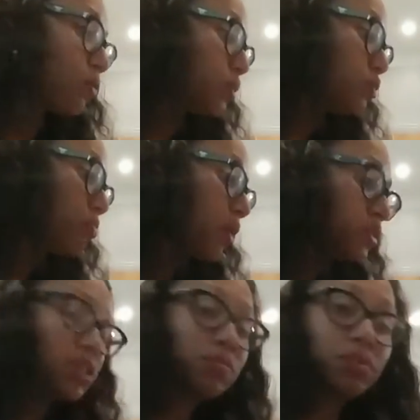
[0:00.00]
before you
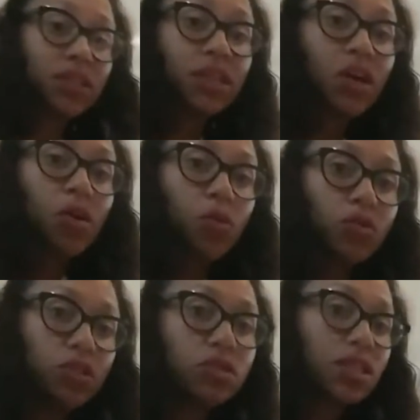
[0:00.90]
purchase, because
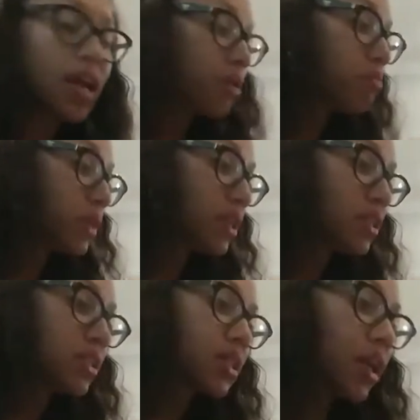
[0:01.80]
when you see how big
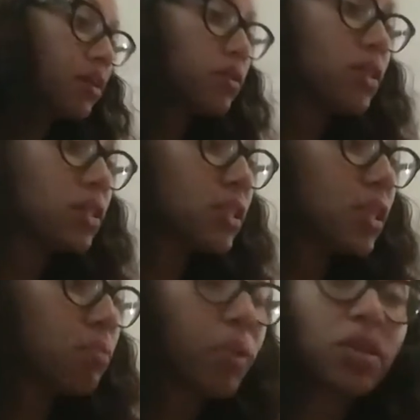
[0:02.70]
this canner is in
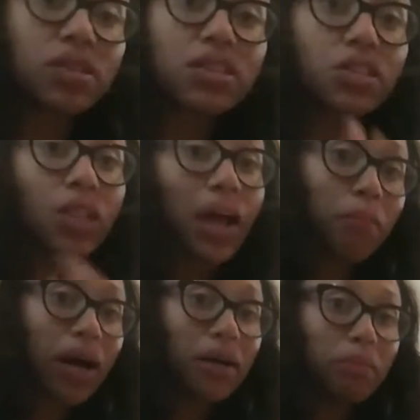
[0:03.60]
comparison to like
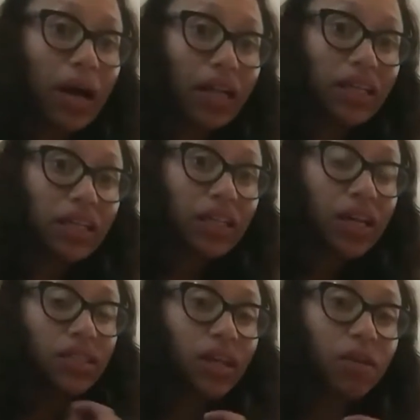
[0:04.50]
my body
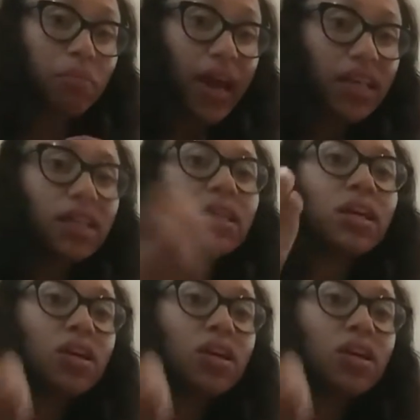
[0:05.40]
as I unpack it,